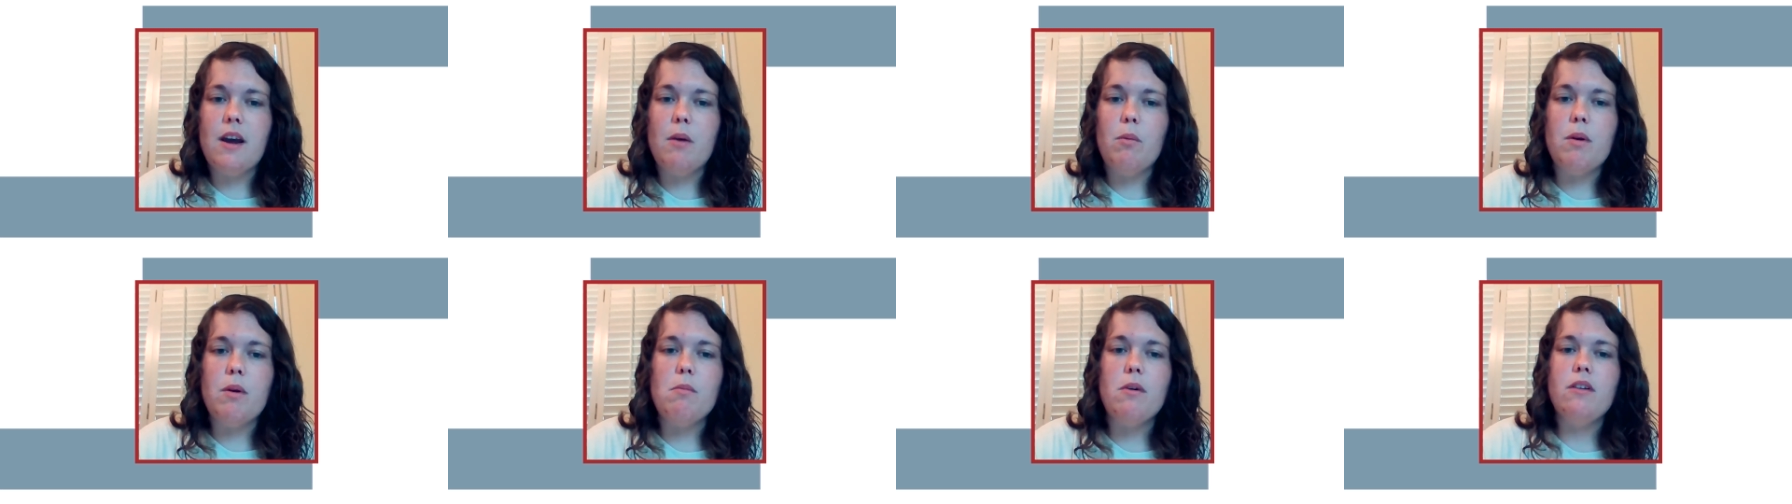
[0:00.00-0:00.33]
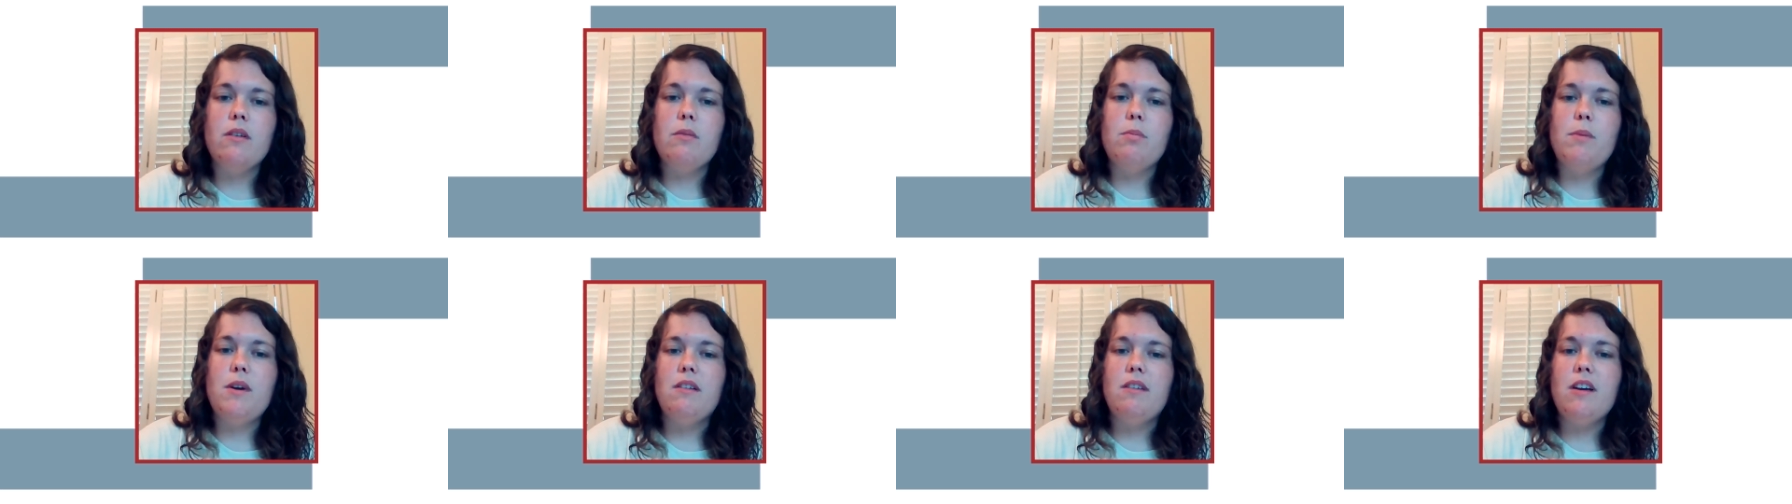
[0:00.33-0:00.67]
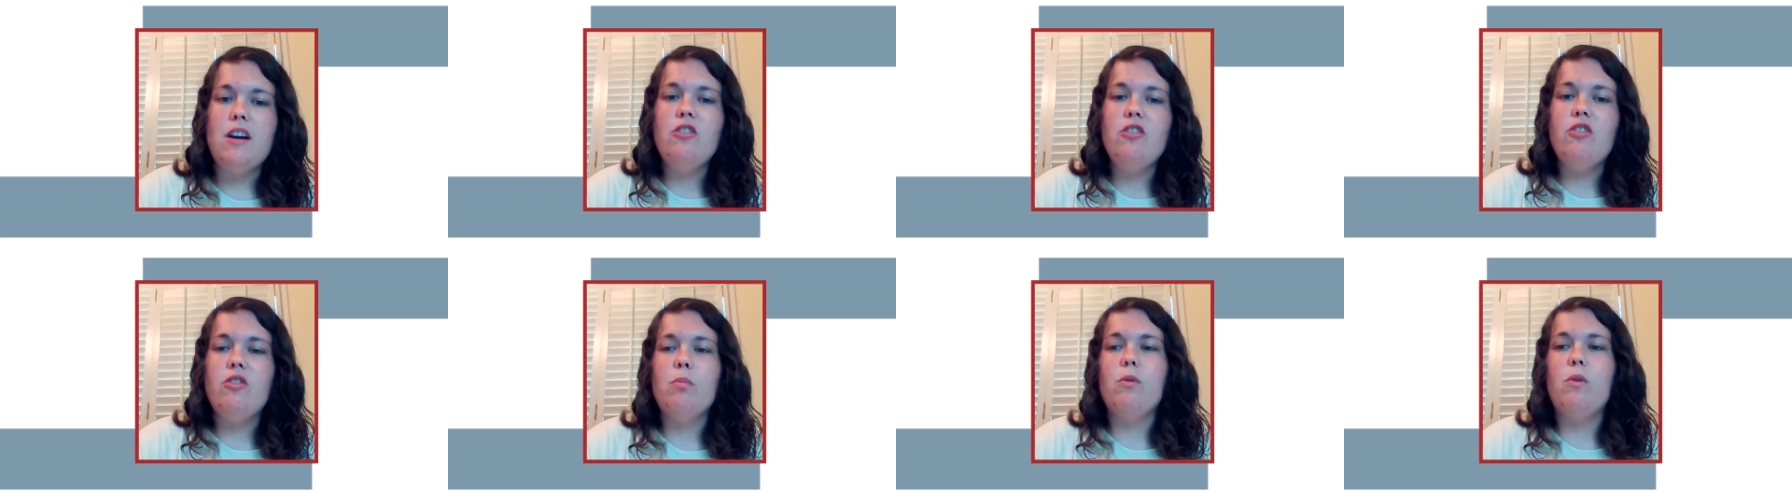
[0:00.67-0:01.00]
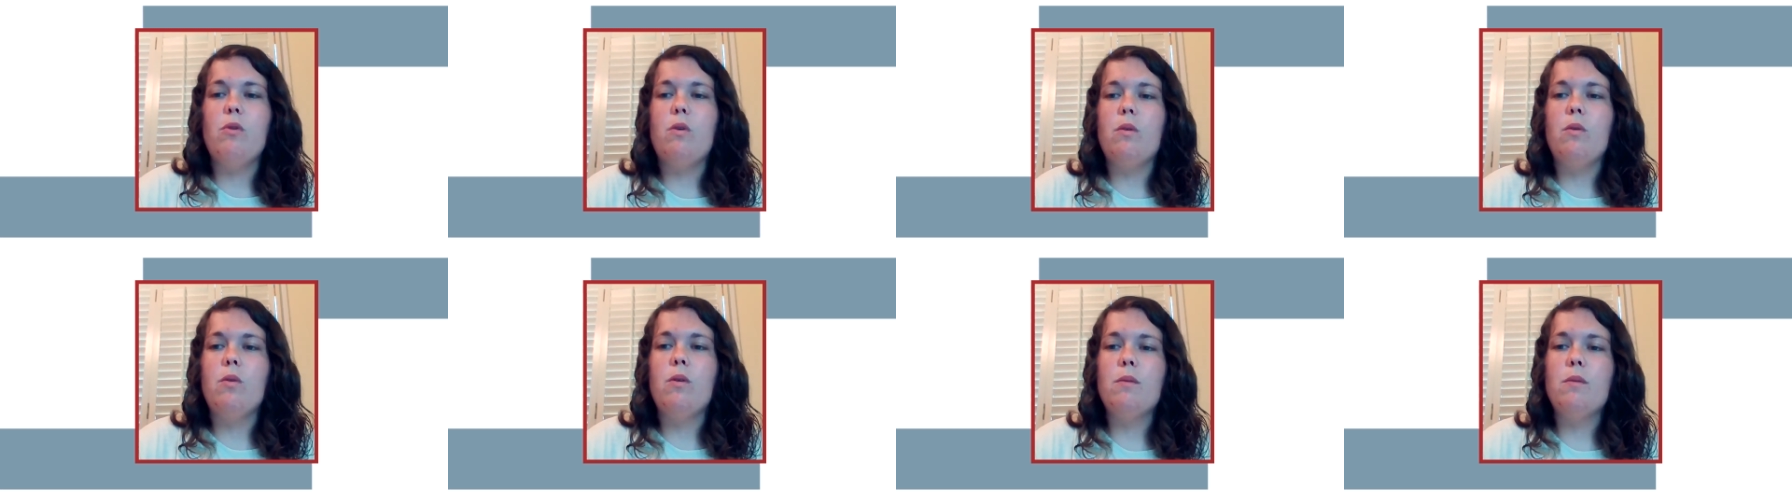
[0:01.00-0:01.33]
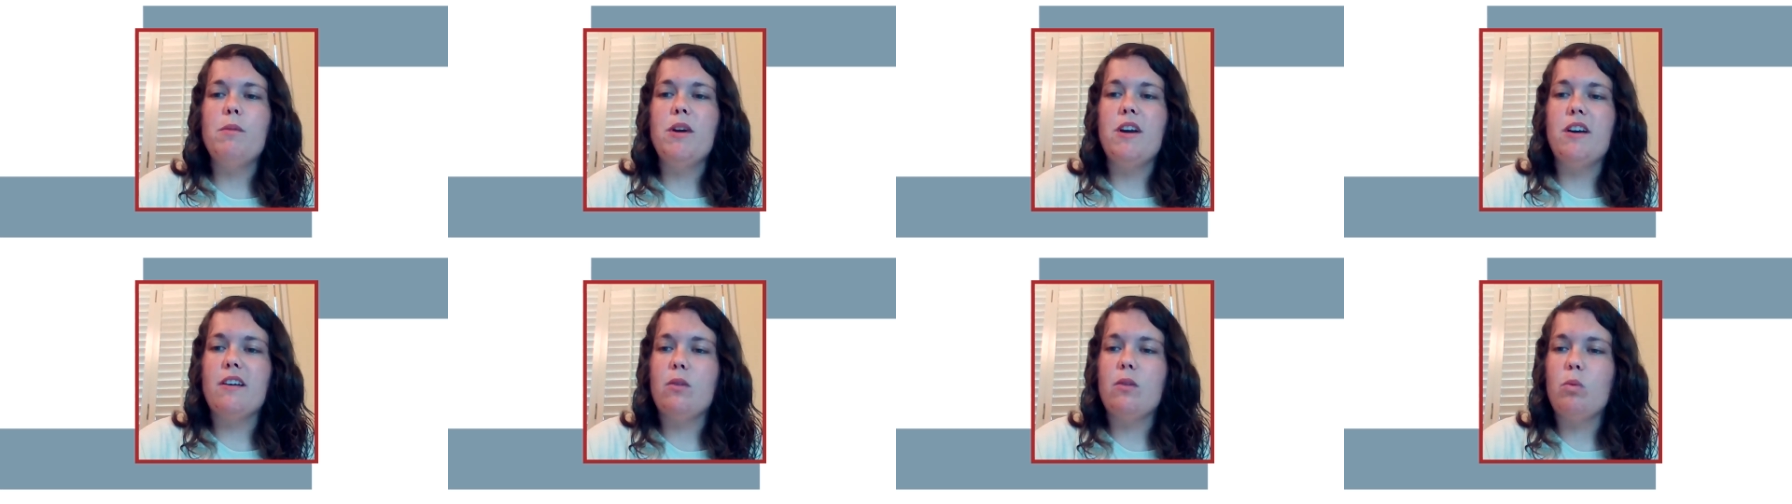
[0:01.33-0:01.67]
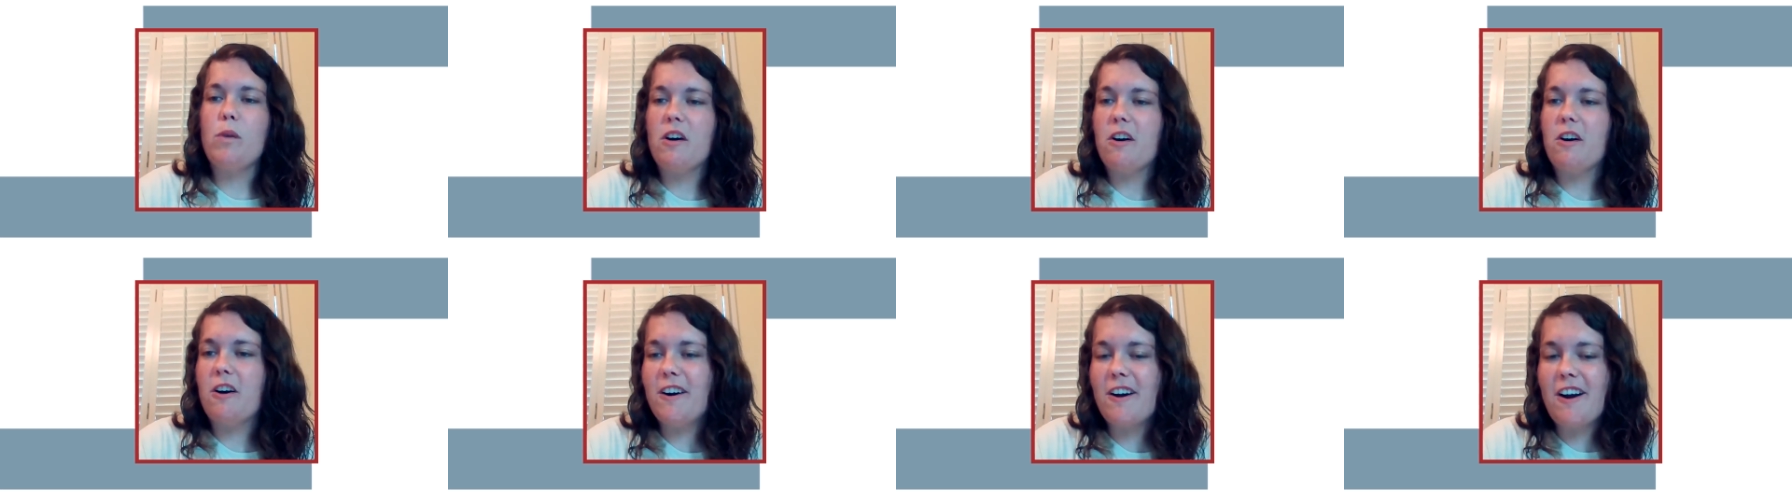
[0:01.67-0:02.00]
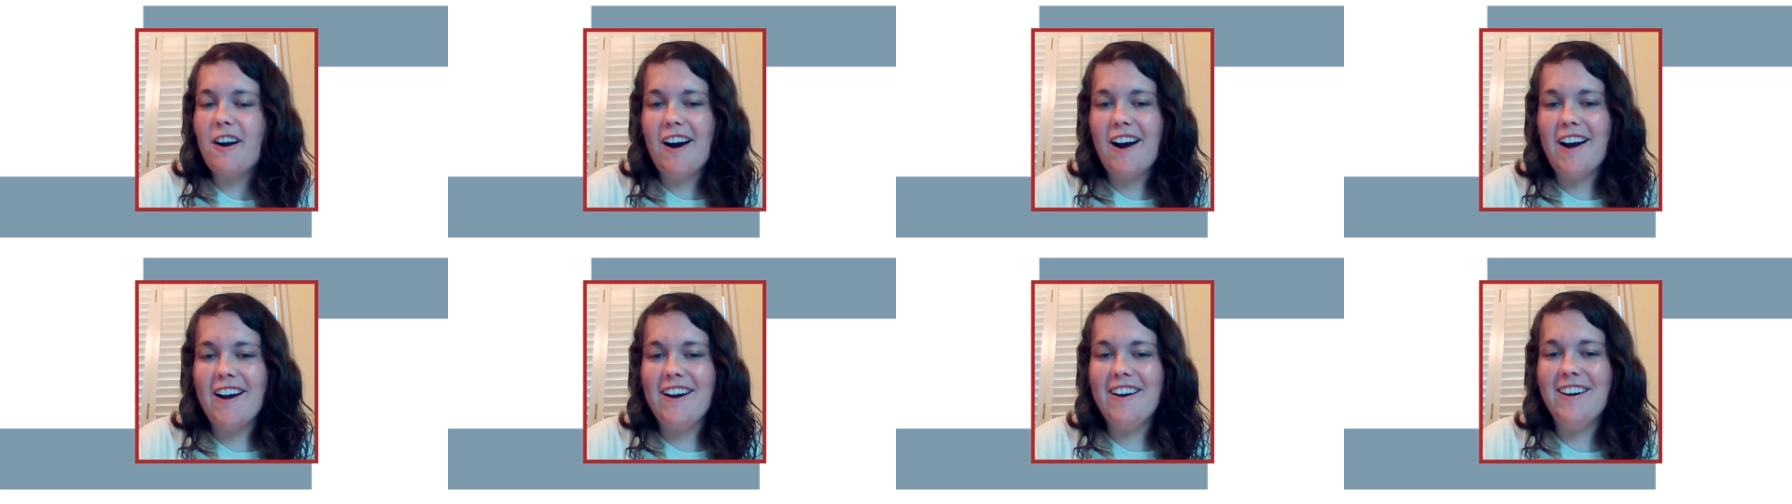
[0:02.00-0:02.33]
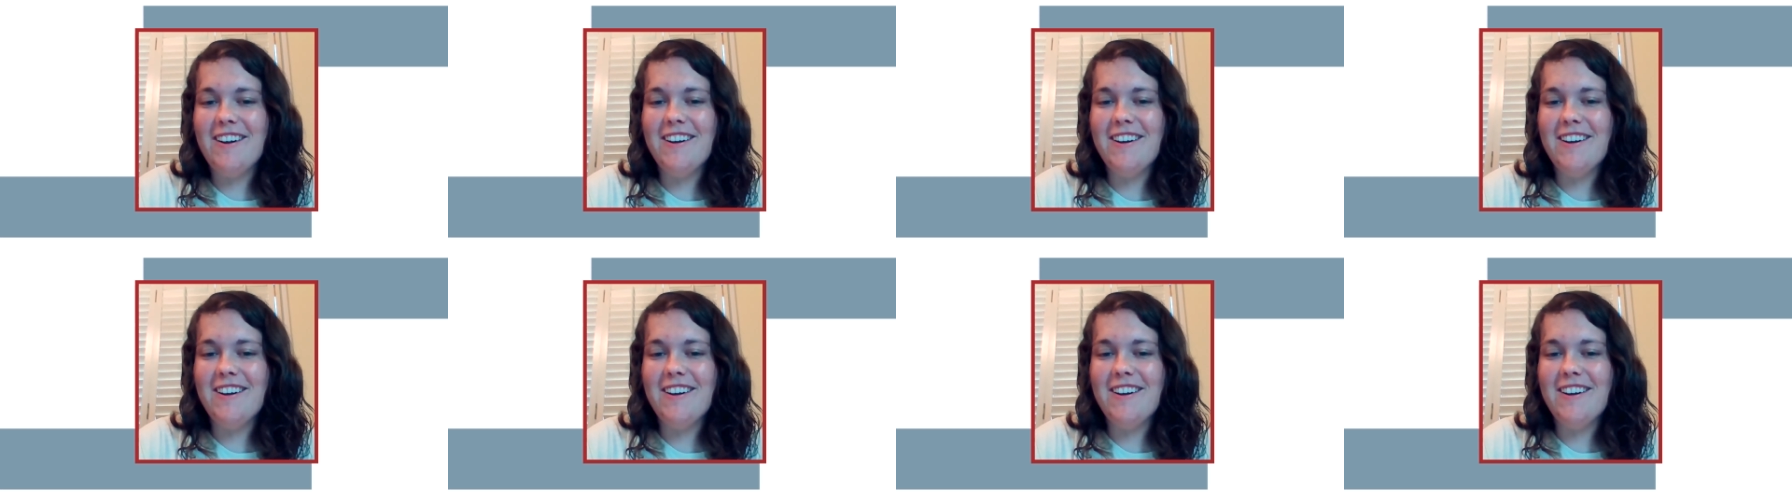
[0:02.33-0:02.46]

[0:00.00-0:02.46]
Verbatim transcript: and we must be teachable because we aren't God.